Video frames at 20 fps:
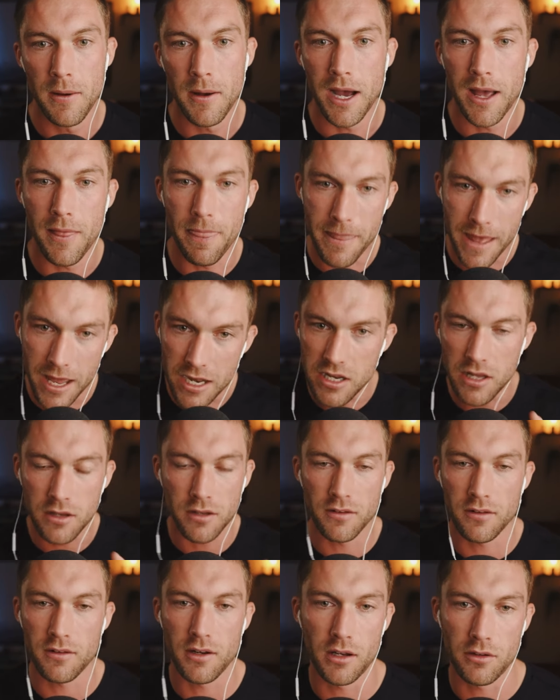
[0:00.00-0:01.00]
And then you can
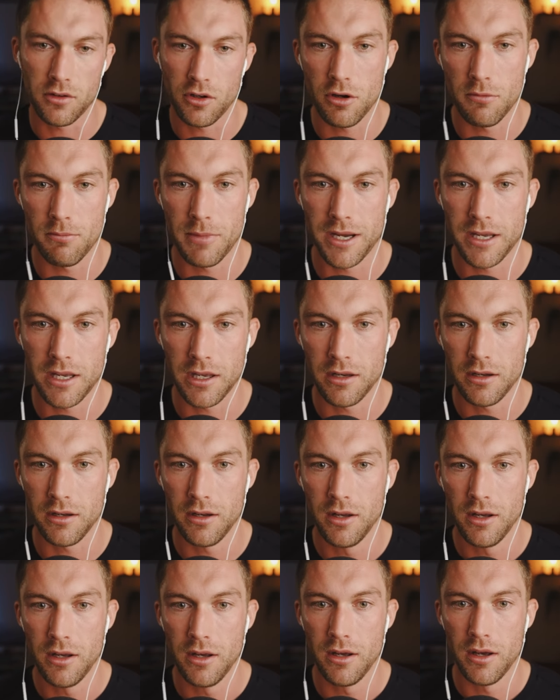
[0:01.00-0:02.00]
start to come back in
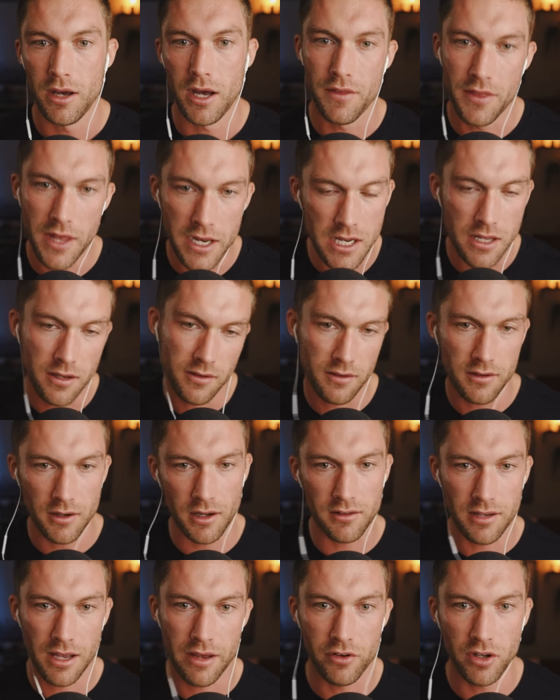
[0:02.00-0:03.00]
and mm. then you mm. can
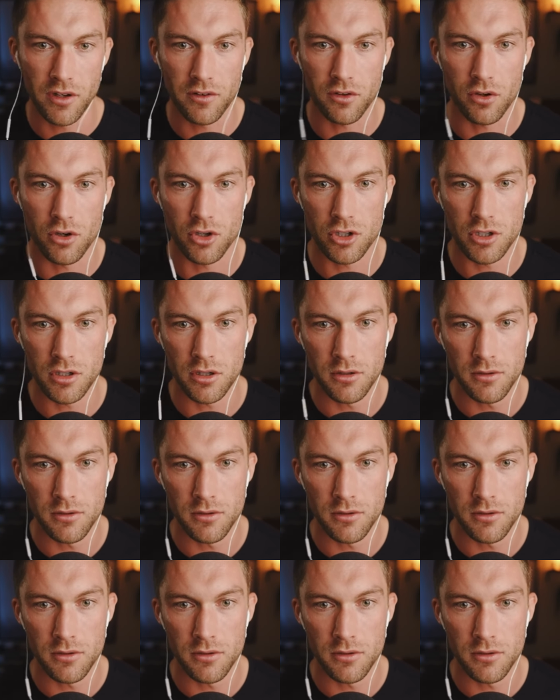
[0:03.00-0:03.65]
start to have a discussion.